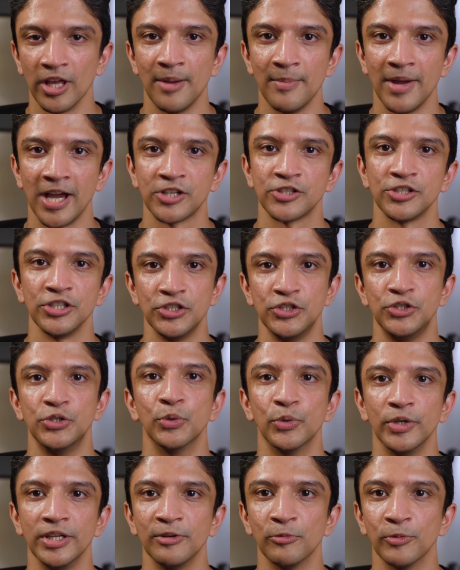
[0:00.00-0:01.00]
I'm actually
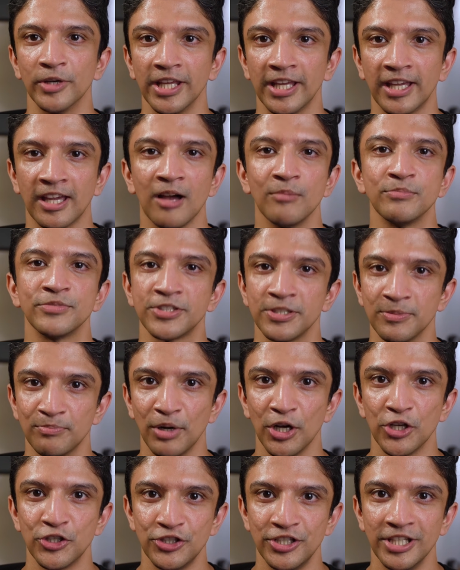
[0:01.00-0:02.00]
doing when it comes to
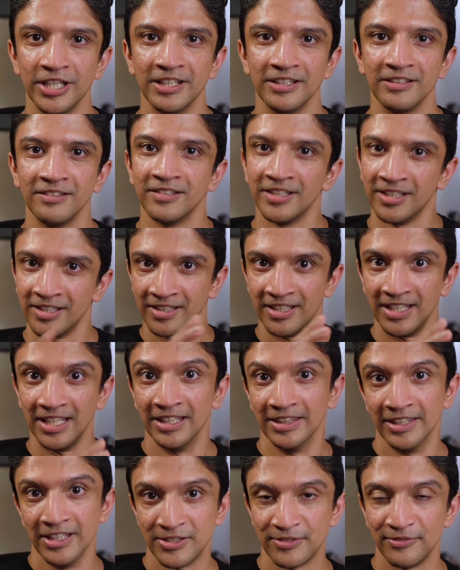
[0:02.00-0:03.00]
budgeting
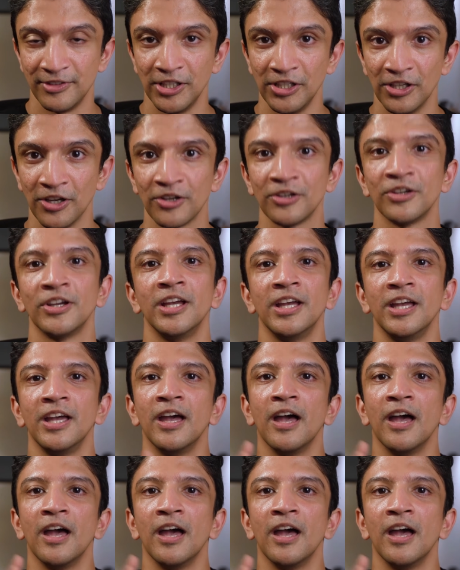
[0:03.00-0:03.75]
in this video,